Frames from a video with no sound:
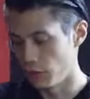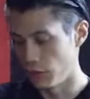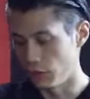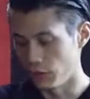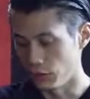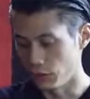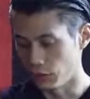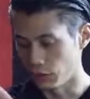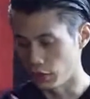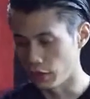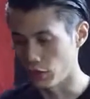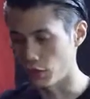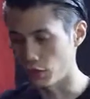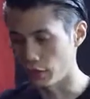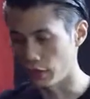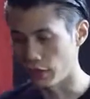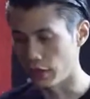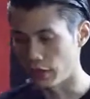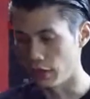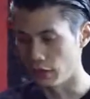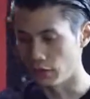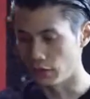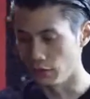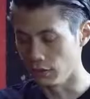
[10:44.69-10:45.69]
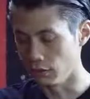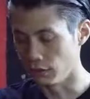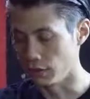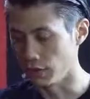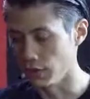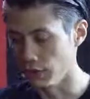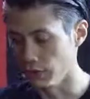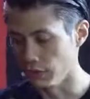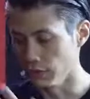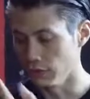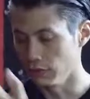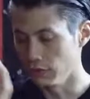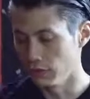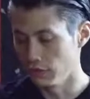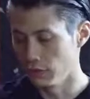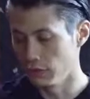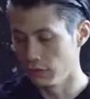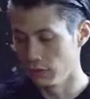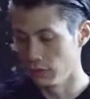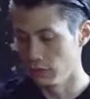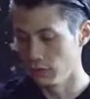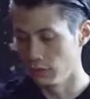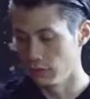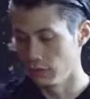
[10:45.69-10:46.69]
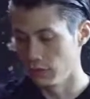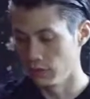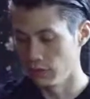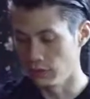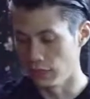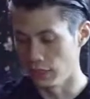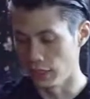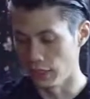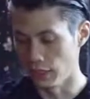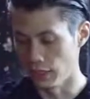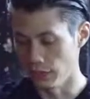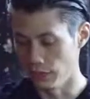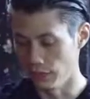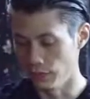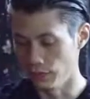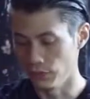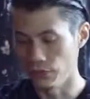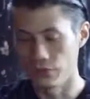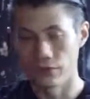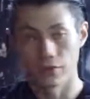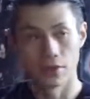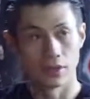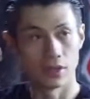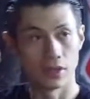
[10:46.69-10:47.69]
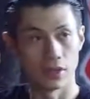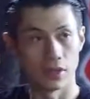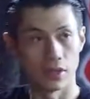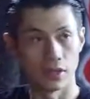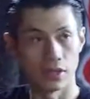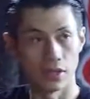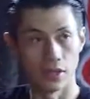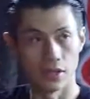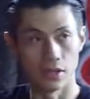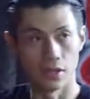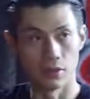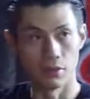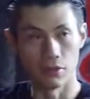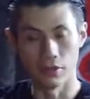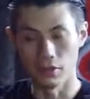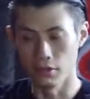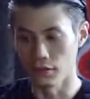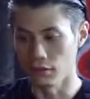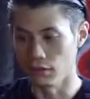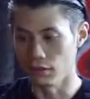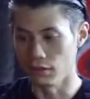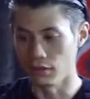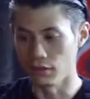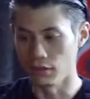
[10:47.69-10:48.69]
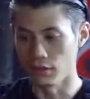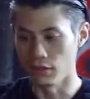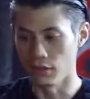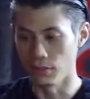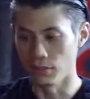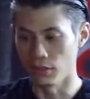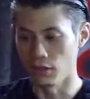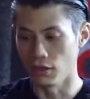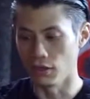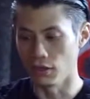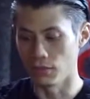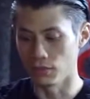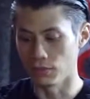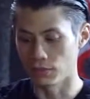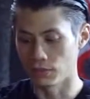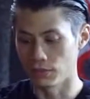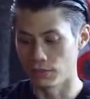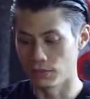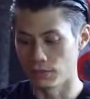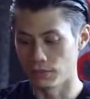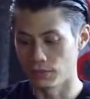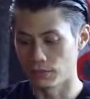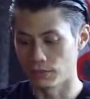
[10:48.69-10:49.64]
if you draw a triangle in front of you, then they end up here on the dummy arms.